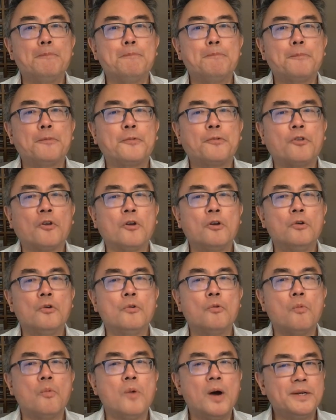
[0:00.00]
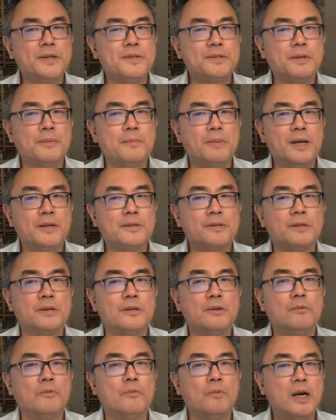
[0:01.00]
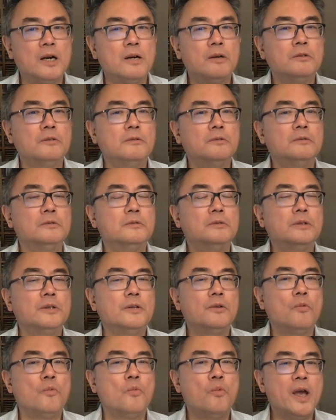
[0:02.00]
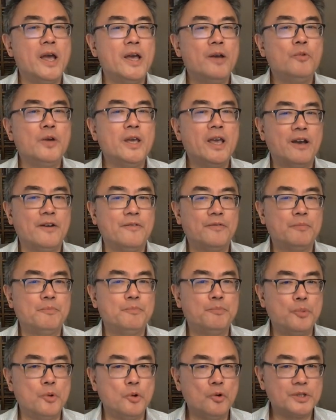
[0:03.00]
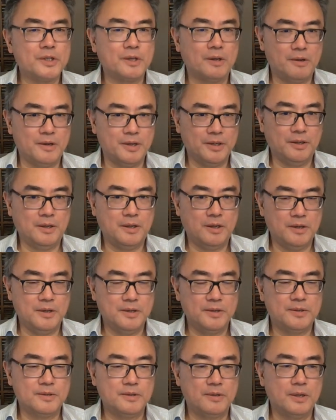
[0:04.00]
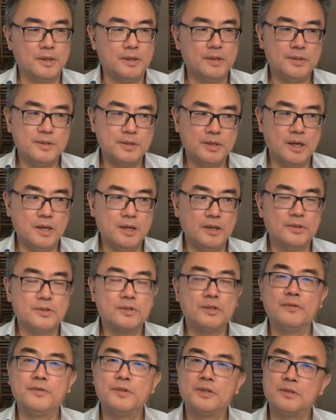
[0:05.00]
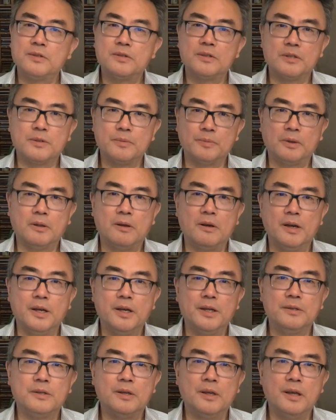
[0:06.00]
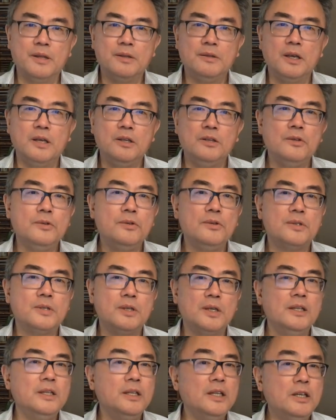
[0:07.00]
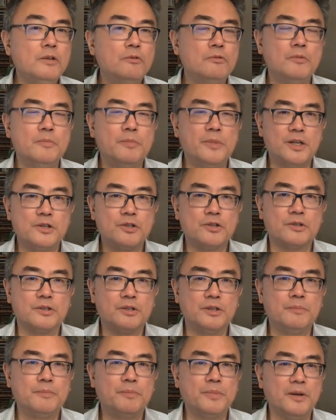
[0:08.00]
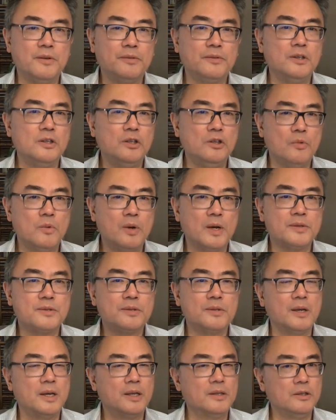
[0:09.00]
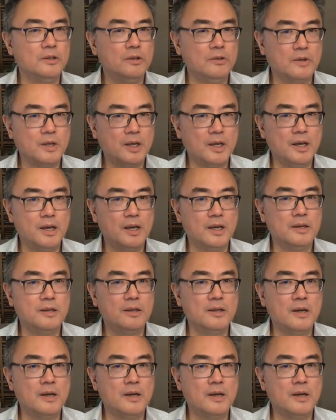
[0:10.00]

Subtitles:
So why does it matter? Well, where we have a borderline case, say services are supplied and they're used in equal measure in both the US and the UK,